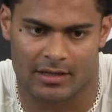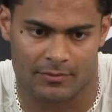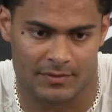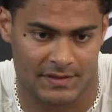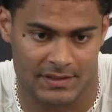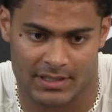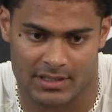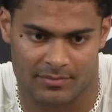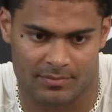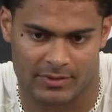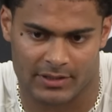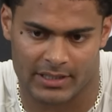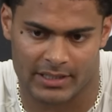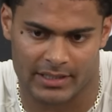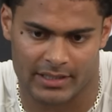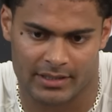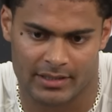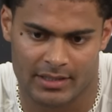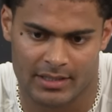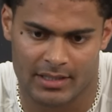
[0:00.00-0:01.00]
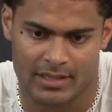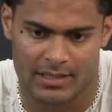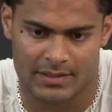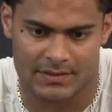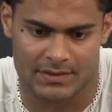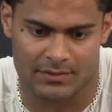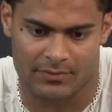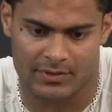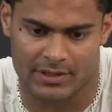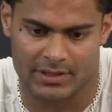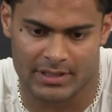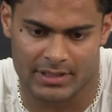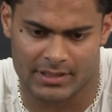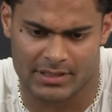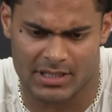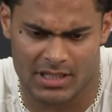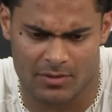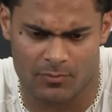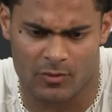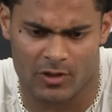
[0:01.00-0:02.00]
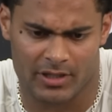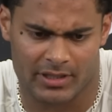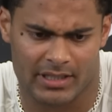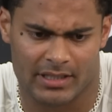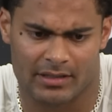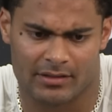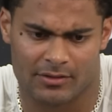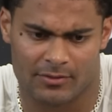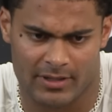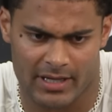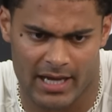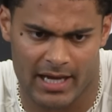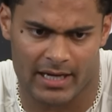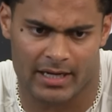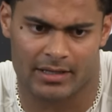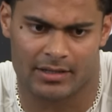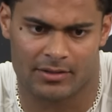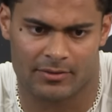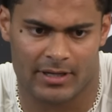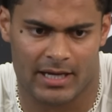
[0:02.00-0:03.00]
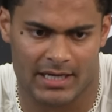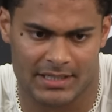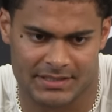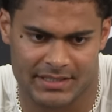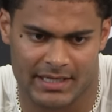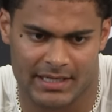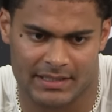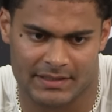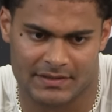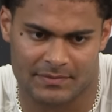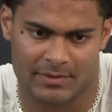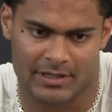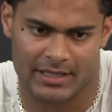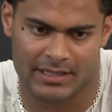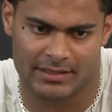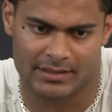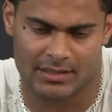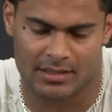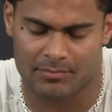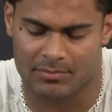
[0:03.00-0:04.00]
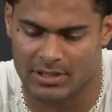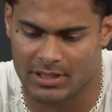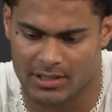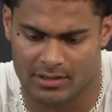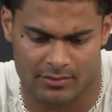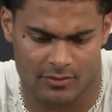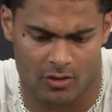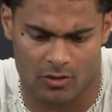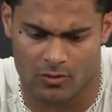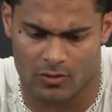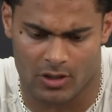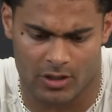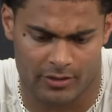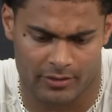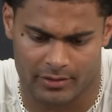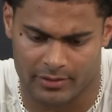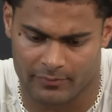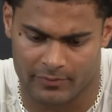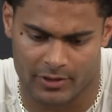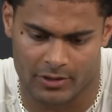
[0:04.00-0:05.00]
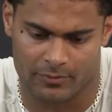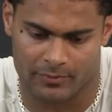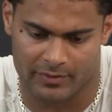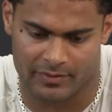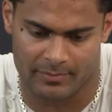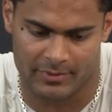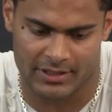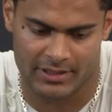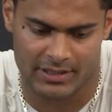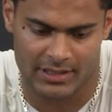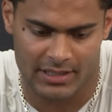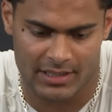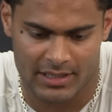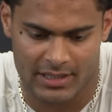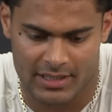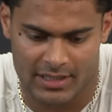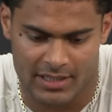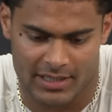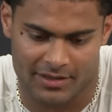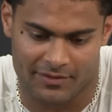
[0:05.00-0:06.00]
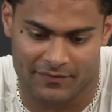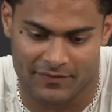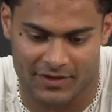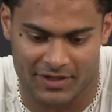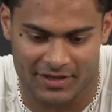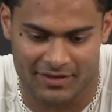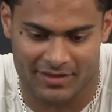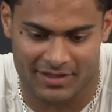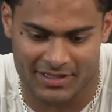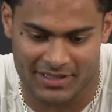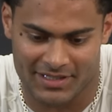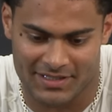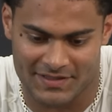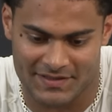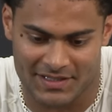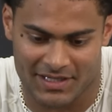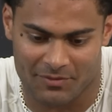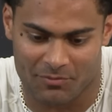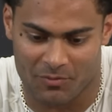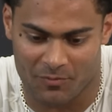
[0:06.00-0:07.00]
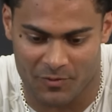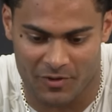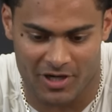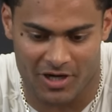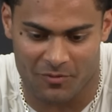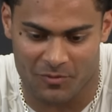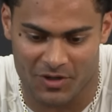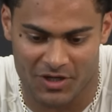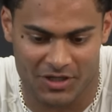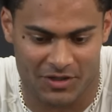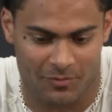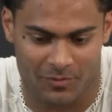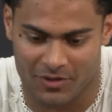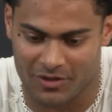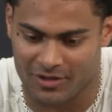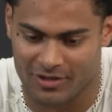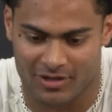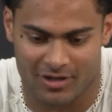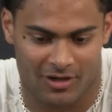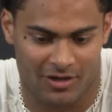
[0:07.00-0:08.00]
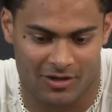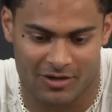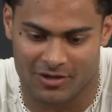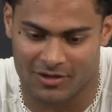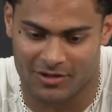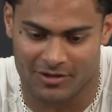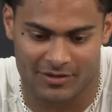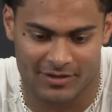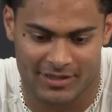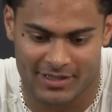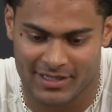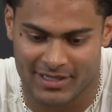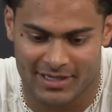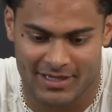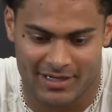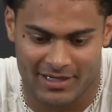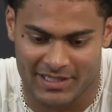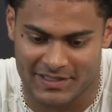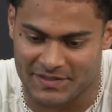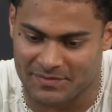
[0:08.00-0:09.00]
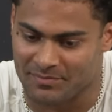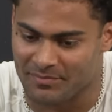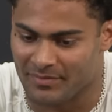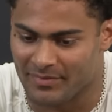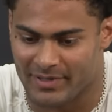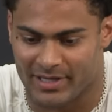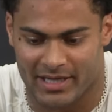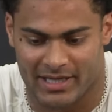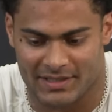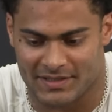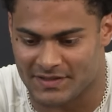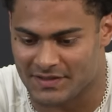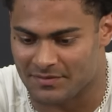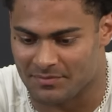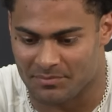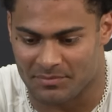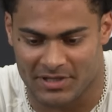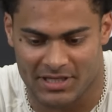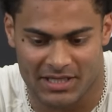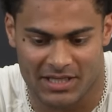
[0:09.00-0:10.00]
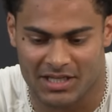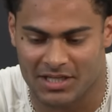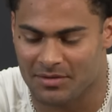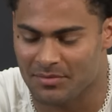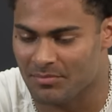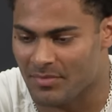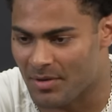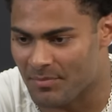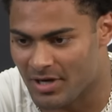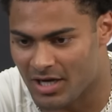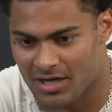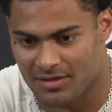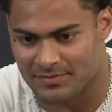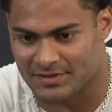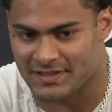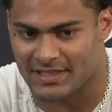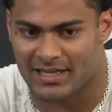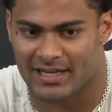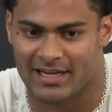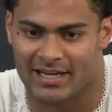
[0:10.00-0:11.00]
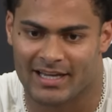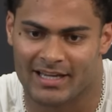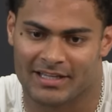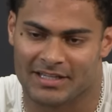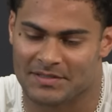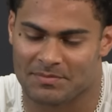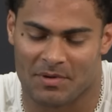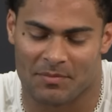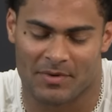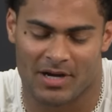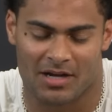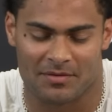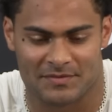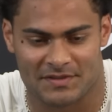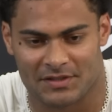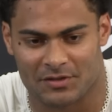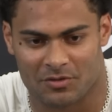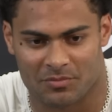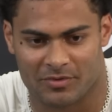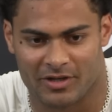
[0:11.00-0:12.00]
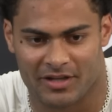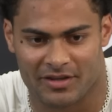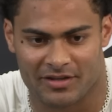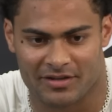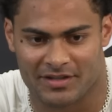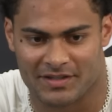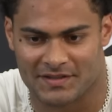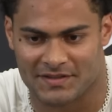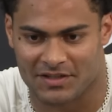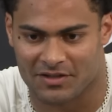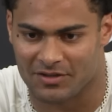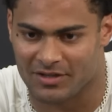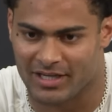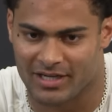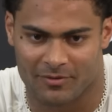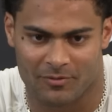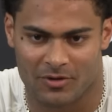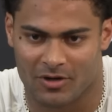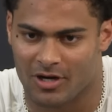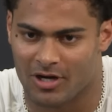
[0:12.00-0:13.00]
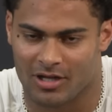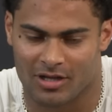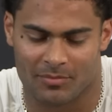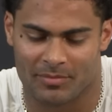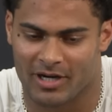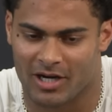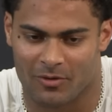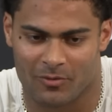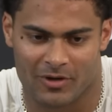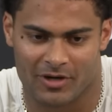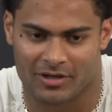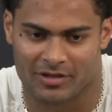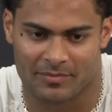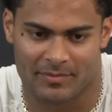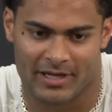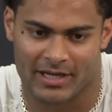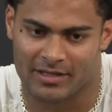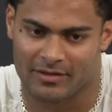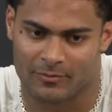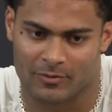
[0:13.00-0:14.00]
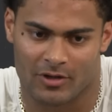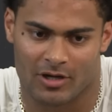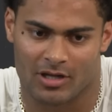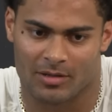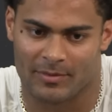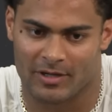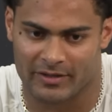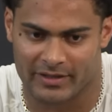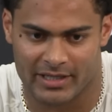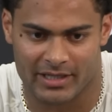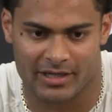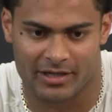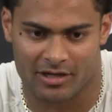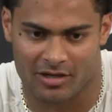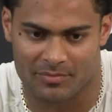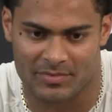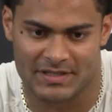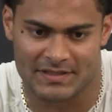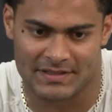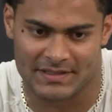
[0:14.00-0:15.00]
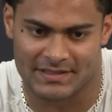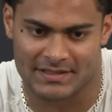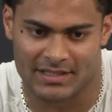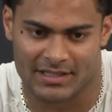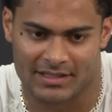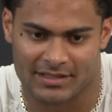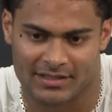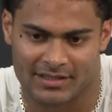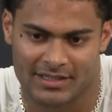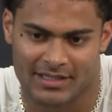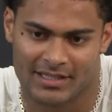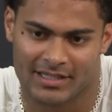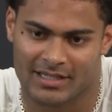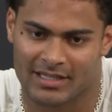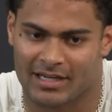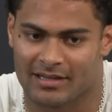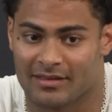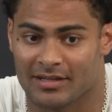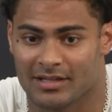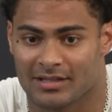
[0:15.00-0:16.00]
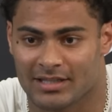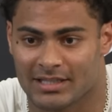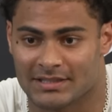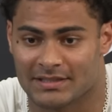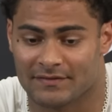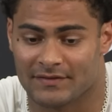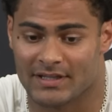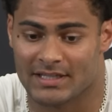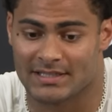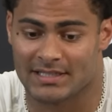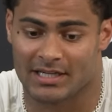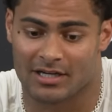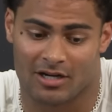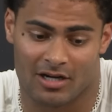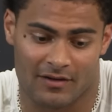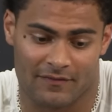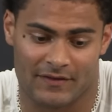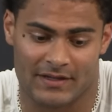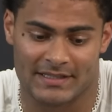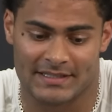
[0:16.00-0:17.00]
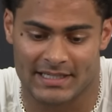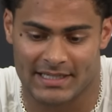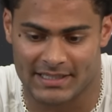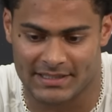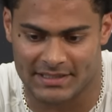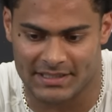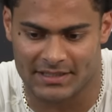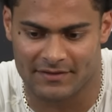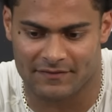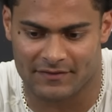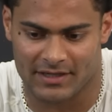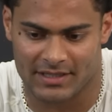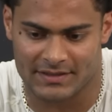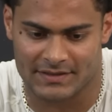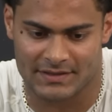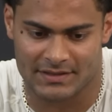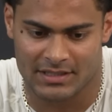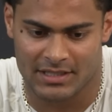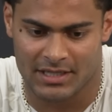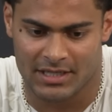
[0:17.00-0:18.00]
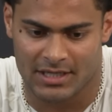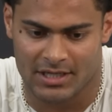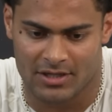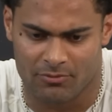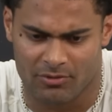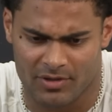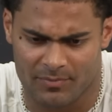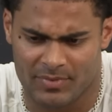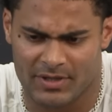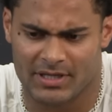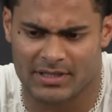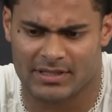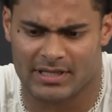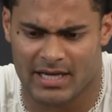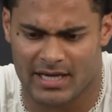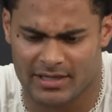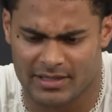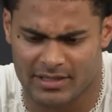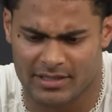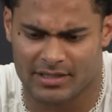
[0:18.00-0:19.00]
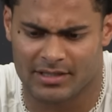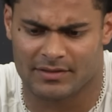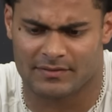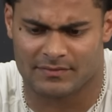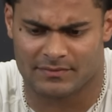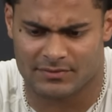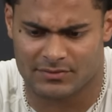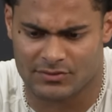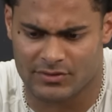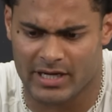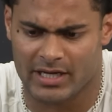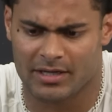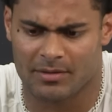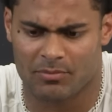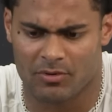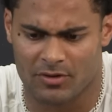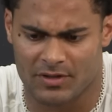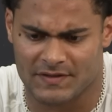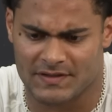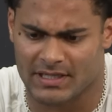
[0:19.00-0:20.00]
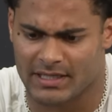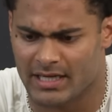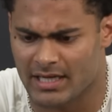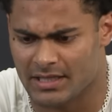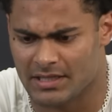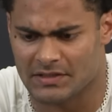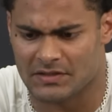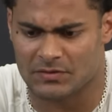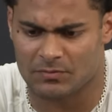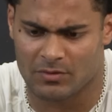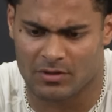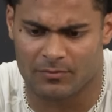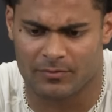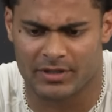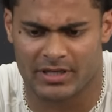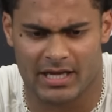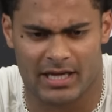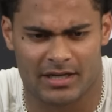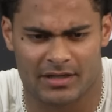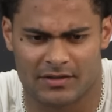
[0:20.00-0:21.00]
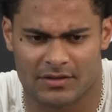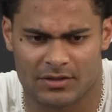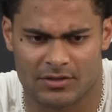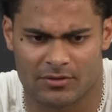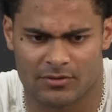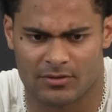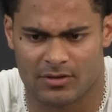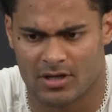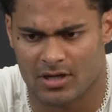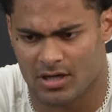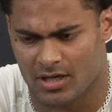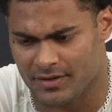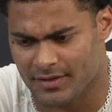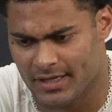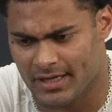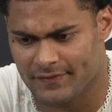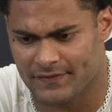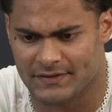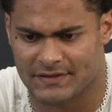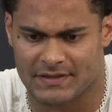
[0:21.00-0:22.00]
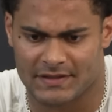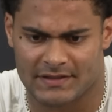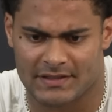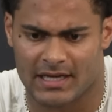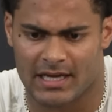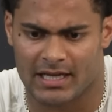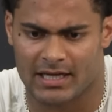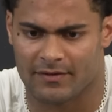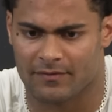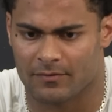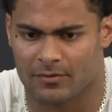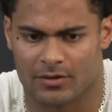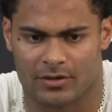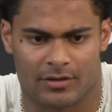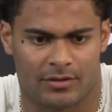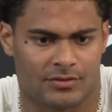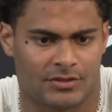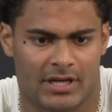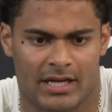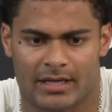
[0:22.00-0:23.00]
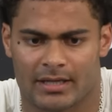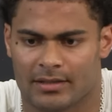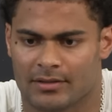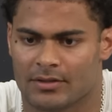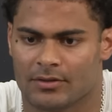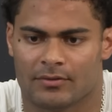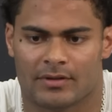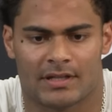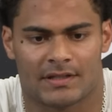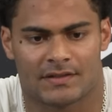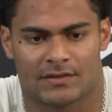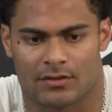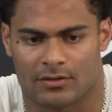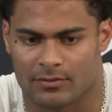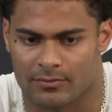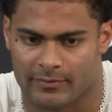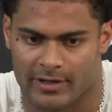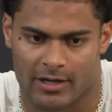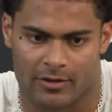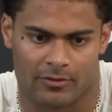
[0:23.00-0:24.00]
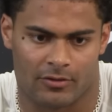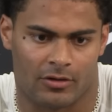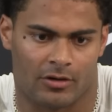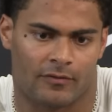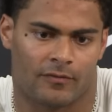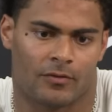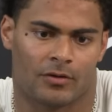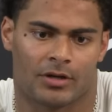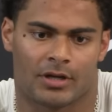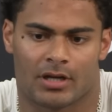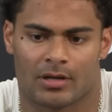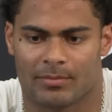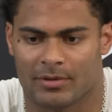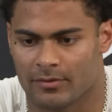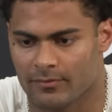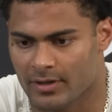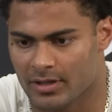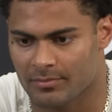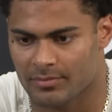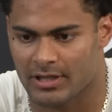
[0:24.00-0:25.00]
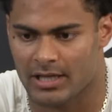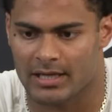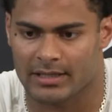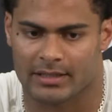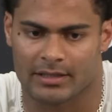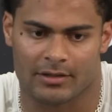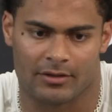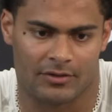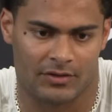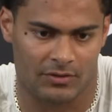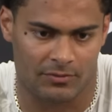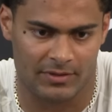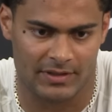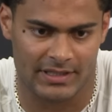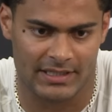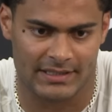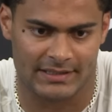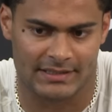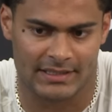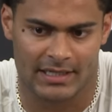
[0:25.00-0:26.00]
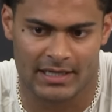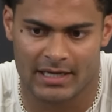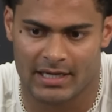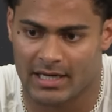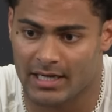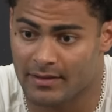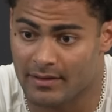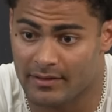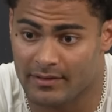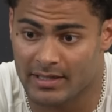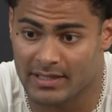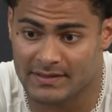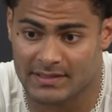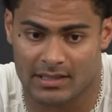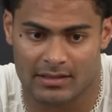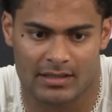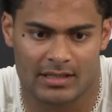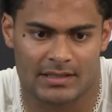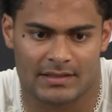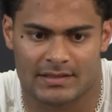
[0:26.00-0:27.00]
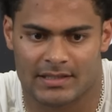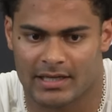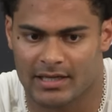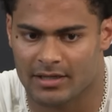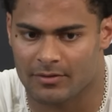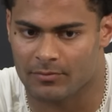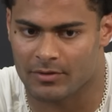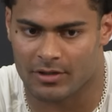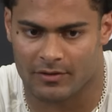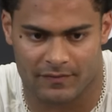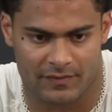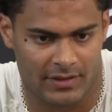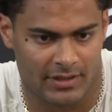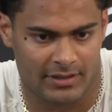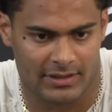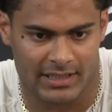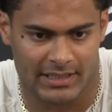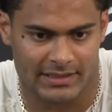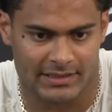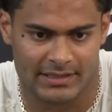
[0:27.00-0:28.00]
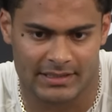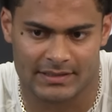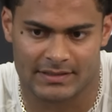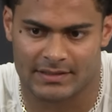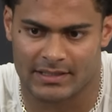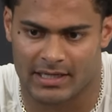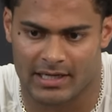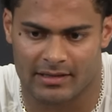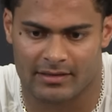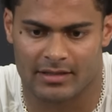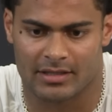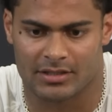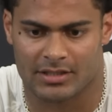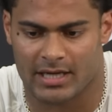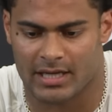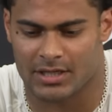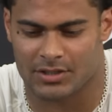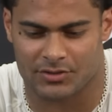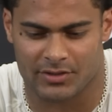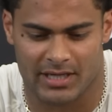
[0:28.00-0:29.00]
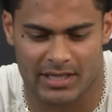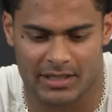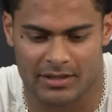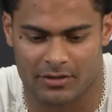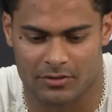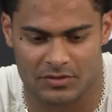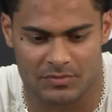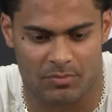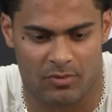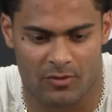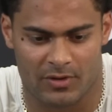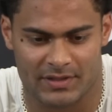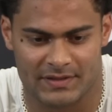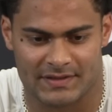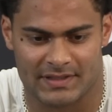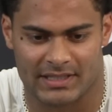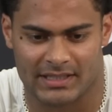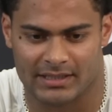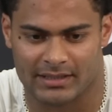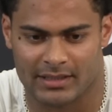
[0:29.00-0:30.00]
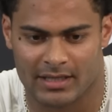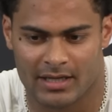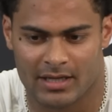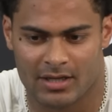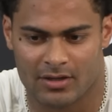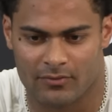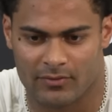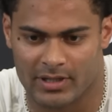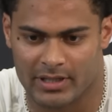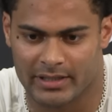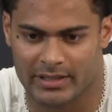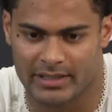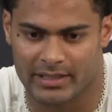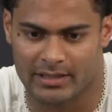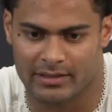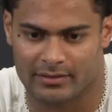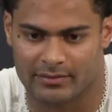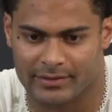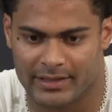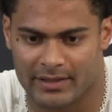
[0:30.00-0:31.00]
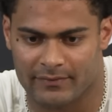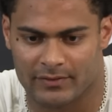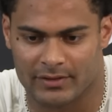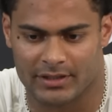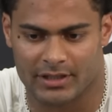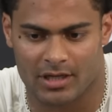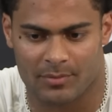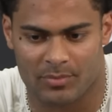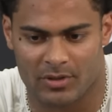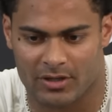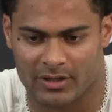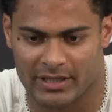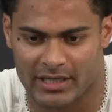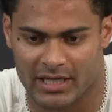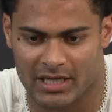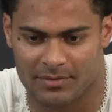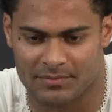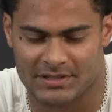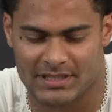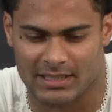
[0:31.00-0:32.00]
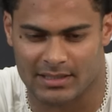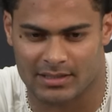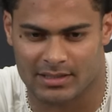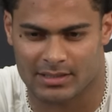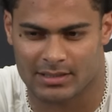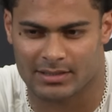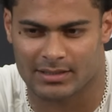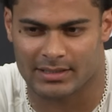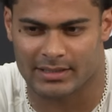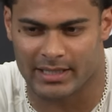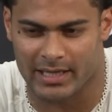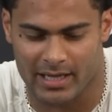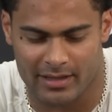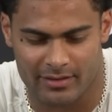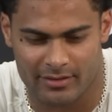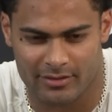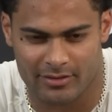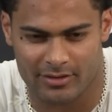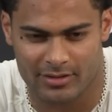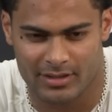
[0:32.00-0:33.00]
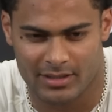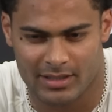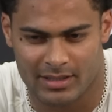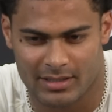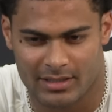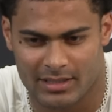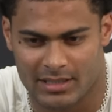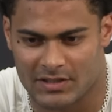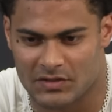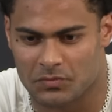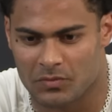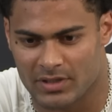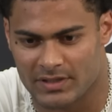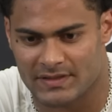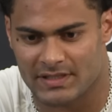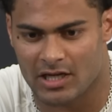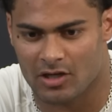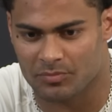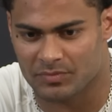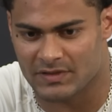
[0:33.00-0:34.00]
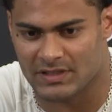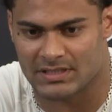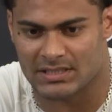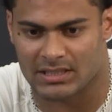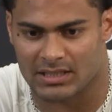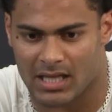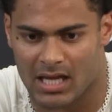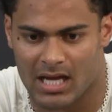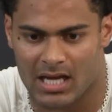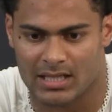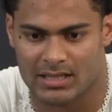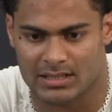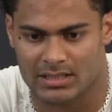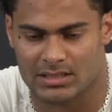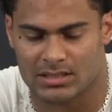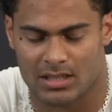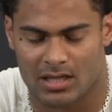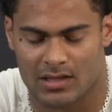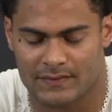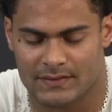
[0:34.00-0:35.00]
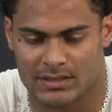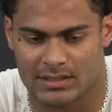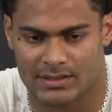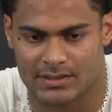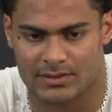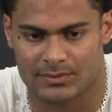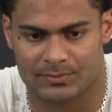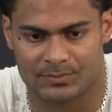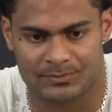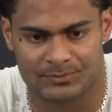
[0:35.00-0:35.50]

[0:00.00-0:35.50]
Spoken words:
I wasn't going to play, to really keep working. You got it. You got a chance, man. And being wholeheartedly real with me. And the funny thing is, like, when we're at work, we're all it's me, my mom's side. He's my mom's little brother. And so, like, we're all about work, man. We're all about getting our business done. And I think collectively as, like, offense and defense, we've been kind of trading points. Like, hey, this is what we kind of do on the offensive side if we're trying to do this certain route or if we're going to be run blocking or doing this. And then they tell us, hey, when our feet are like this. And I think kind of trading those points and really leveling up our game together is what's helped us a lot this offseason.